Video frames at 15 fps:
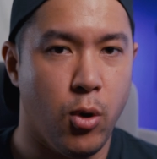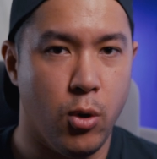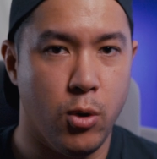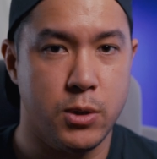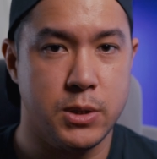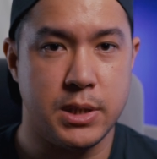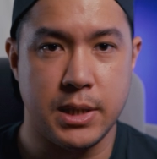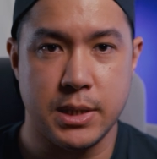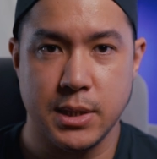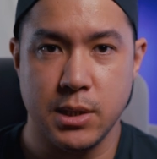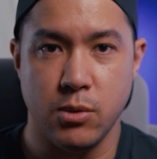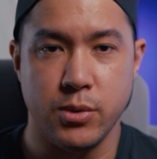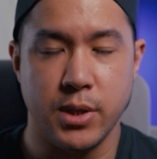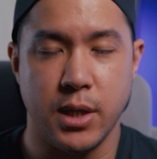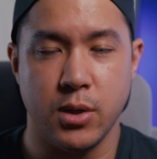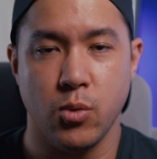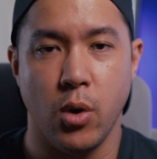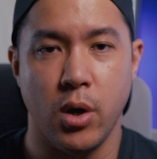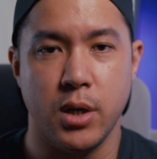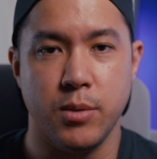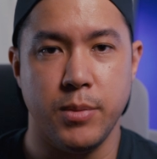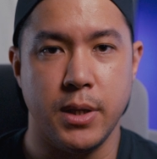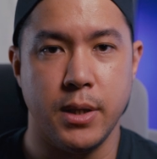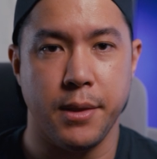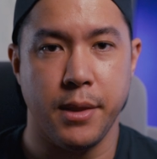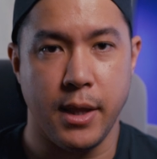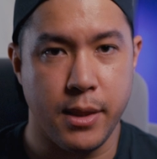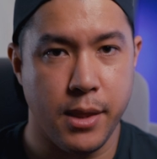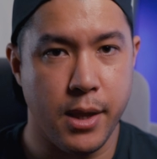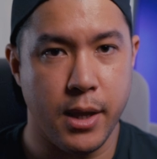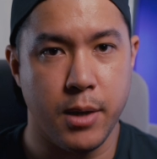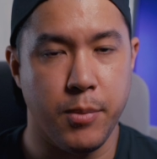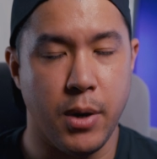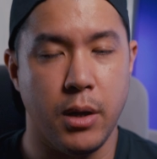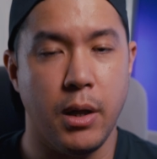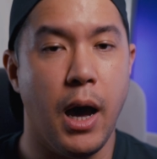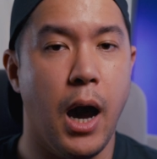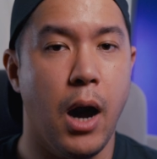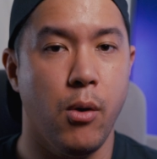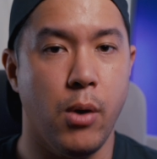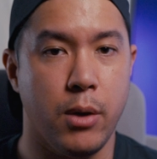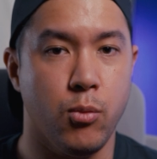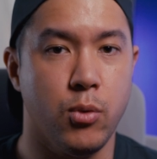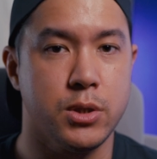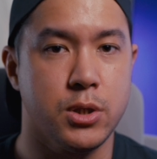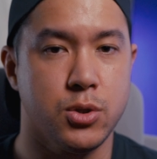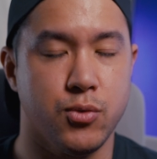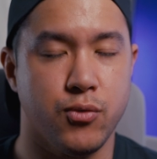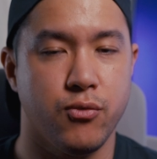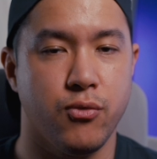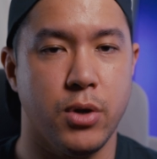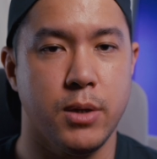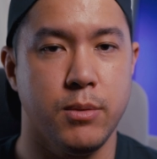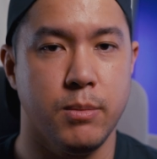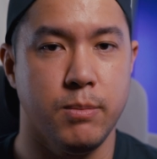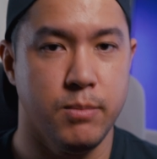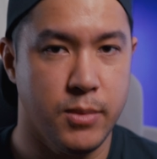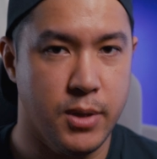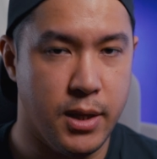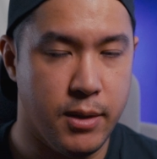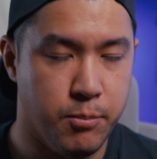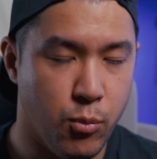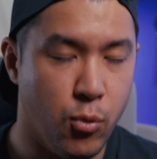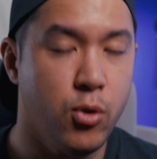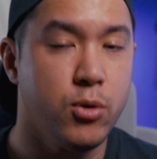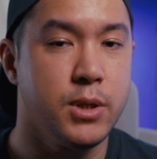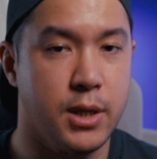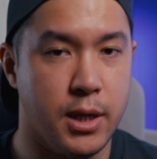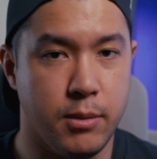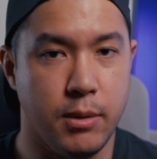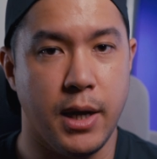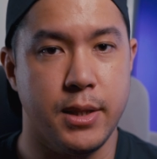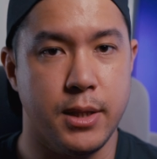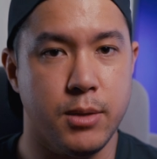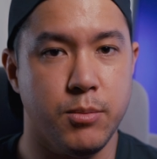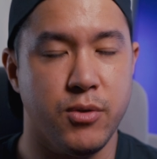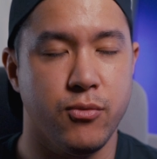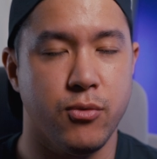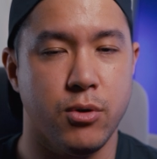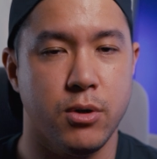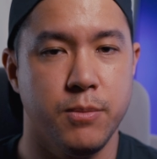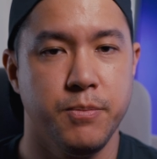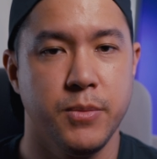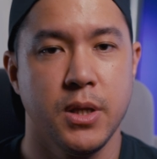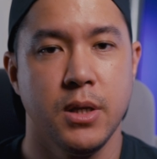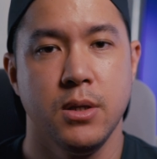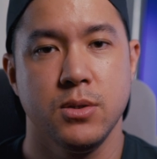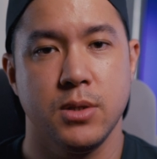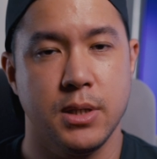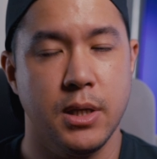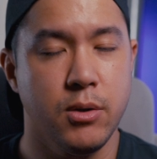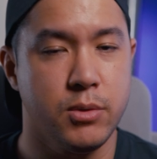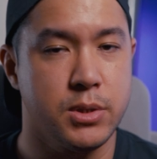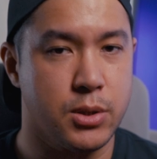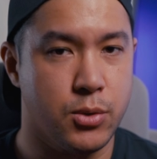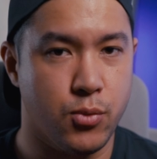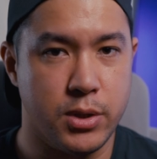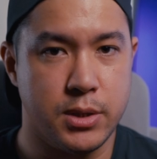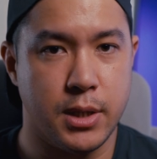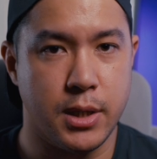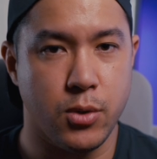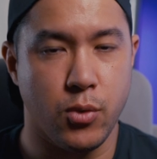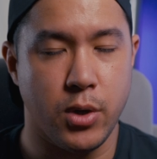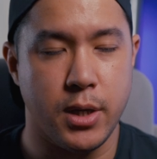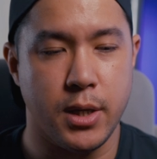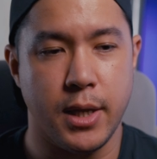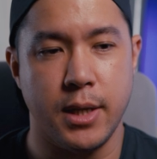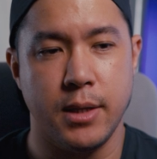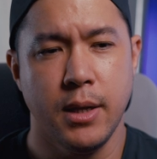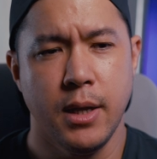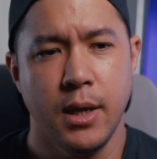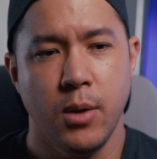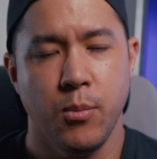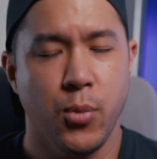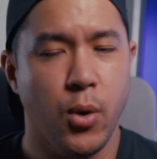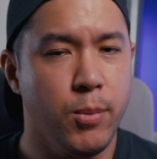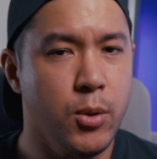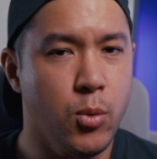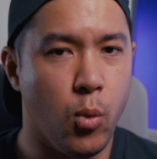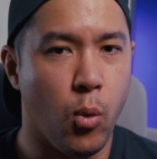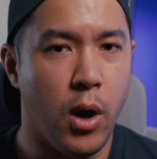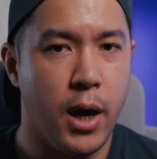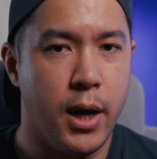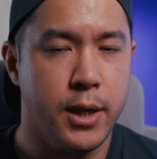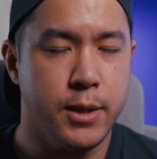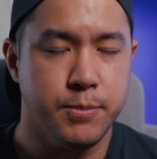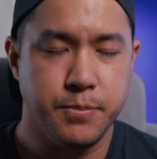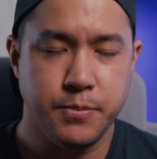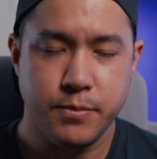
pause and slow down quite a bit and think about how I wanted to frame more than I did before. So I think it was a great takeaway, and probably why